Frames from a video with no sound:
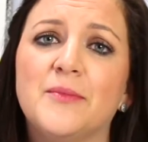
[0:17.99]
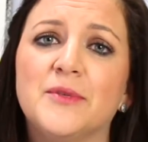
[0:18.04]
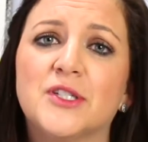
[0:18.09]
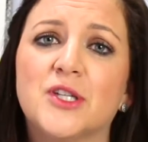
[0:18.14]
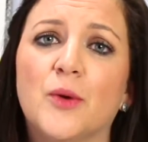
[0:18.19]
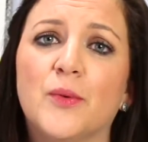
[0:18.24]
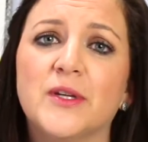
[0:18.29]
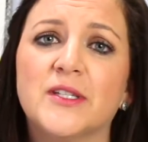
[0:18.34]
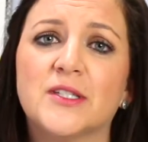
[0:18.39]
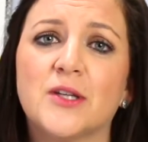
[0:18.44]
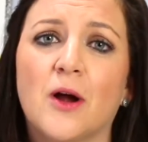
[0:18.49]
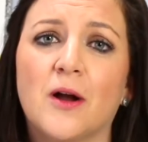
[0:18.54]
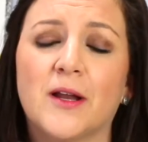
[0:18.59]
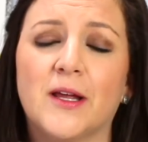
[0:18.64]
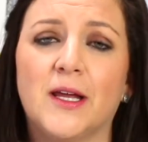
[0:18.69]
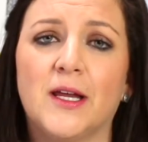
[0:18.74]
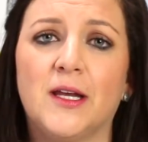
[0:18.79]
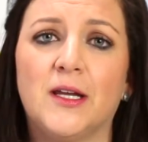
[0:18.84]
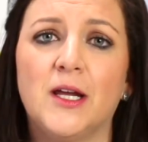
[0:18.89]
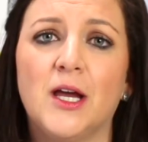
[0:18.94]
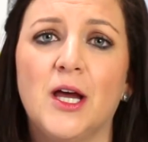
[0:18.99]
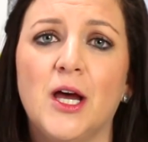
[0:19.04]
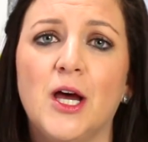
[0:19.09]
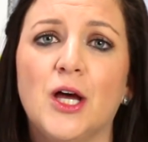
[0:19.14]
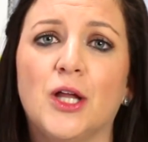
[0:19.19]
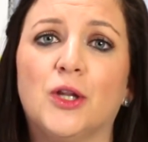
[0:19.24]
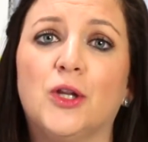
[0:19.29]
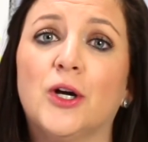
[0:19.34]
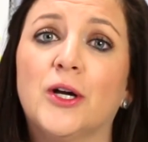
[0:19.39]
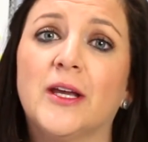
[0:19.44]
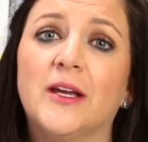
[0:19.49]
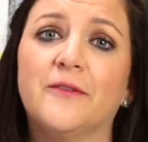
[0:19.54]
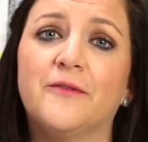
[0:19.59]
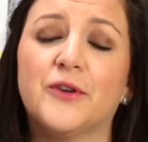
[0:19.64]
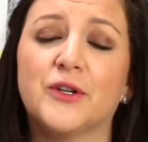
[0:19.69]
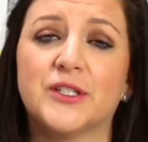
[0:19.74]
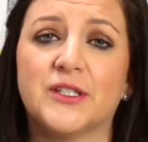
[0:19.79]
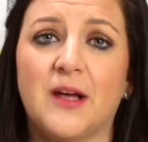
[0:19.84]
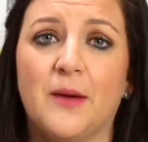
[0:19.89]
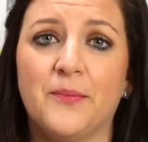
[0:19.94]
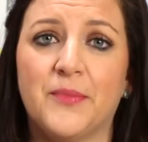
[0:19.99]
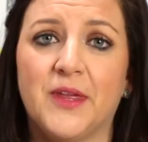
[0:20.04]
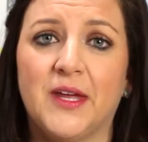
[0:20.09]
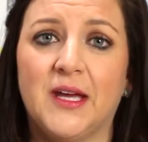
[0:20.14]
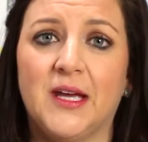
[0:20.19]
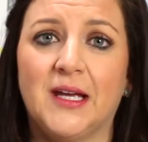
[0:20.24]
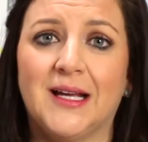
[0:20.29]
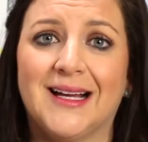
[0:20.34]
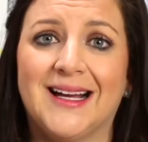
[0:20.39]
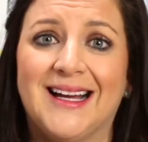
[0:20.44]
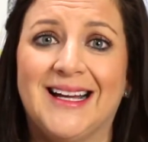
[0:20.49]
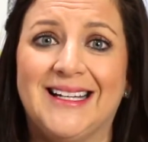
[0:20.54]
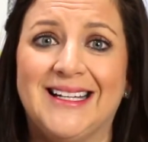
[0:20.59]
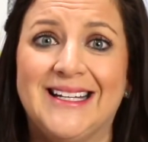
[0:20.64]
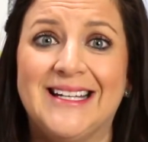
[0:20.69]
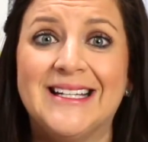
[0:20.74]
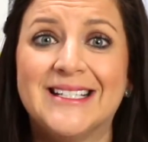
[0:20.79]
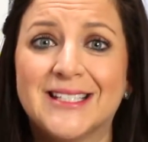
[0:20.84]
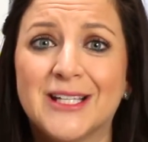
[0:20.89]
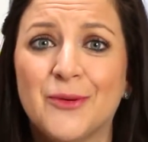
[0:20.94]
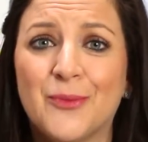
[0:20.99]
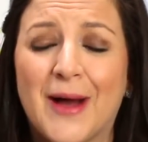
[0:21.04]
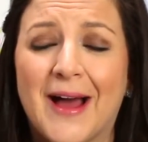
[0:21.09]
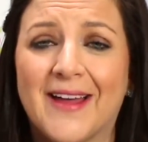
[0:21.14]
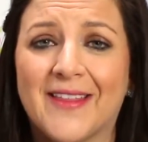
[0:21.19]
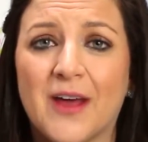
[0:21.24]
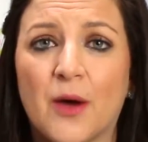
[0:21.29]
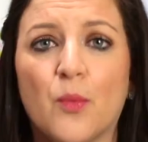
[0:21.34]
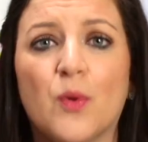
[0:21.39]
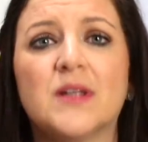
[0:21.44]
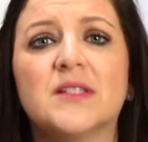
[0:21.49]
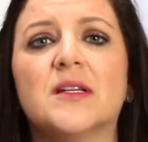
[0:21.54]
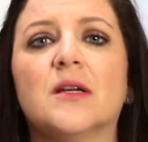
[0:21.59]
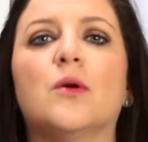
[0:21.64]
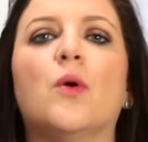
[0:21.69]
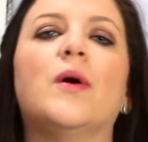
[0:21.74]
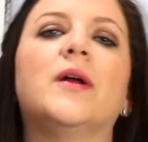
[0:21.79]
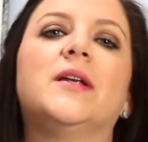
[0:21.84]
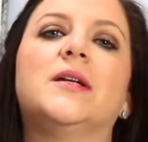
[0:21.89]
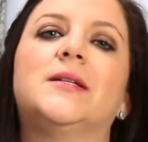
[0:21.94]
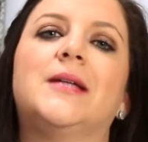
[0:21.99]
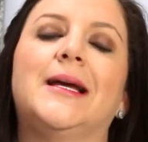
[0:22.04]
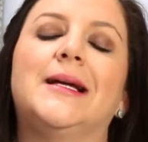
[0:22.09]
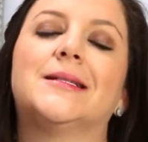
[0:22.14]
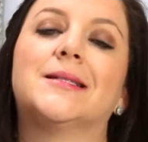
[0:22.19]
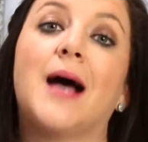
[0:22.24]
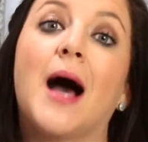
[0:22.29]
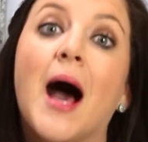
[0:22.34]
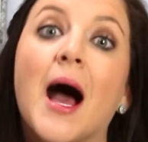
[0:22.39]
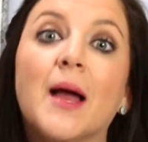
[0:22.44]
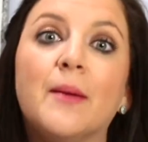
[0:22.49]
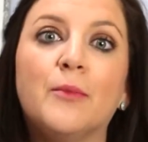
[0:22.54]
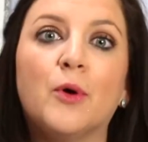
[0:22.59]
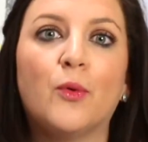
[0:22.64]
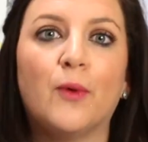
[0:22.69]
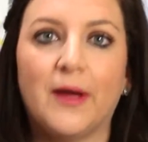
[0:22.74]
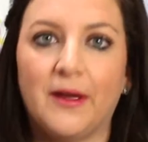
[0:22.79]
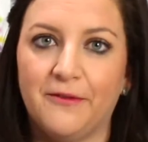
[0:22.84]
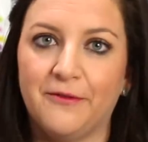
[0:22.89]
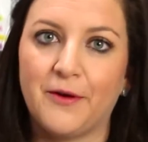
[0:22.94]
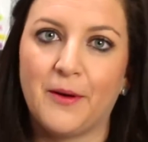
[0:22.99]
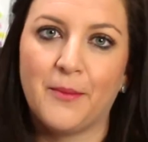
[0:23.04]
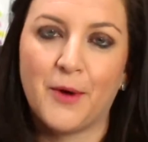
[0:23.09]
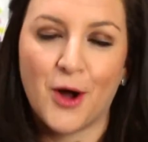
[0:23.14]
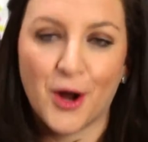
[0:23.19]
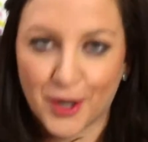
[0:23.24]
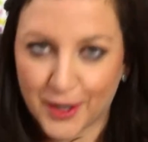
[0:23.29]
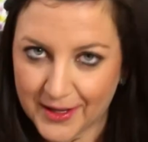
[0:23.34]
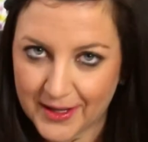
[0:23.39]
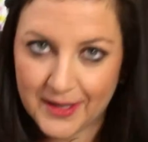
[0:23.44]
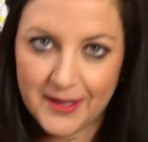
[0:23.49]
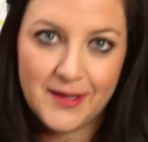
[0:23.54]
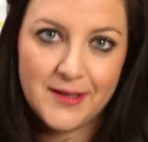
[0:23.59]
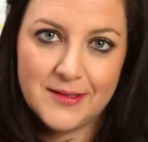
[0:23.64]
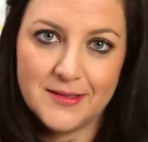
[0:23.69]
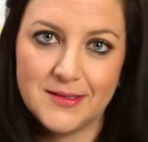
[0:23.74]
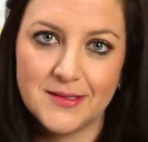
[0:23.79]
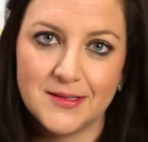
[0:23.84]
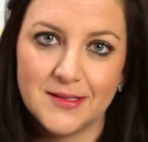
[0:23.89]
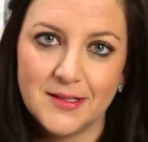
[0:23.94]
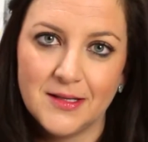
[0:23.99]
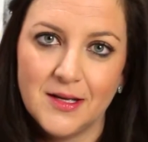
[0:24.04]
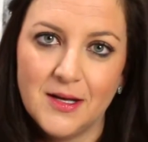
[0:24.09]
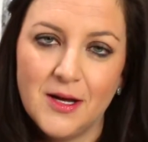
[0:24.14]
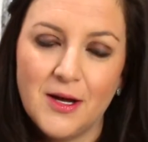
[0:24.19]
So we started looking for something, an easy way that wasn't going to take time away from our kids.